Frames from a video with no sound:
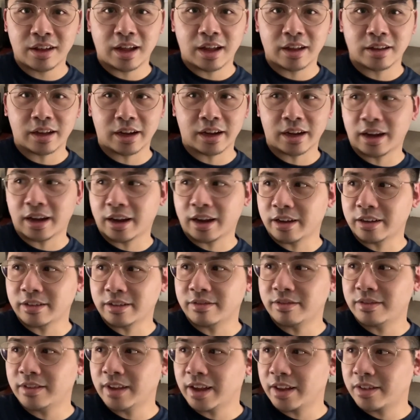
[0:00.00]
I
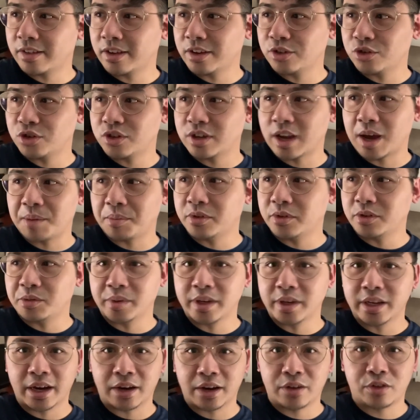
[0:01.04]
guess I just happened to
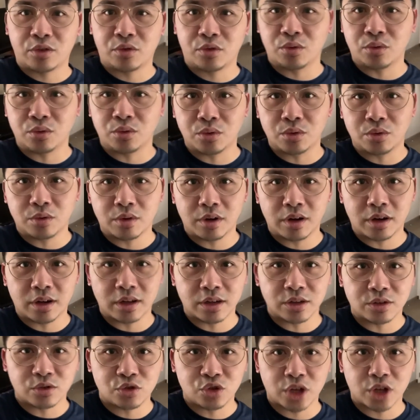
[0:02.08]
be next to
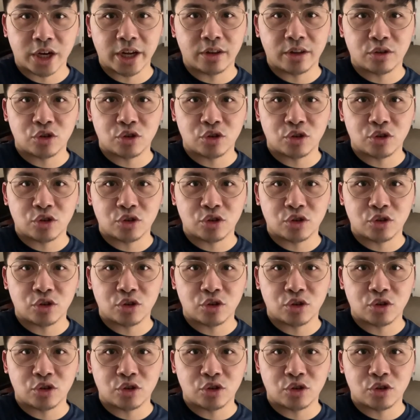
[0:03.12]
a giant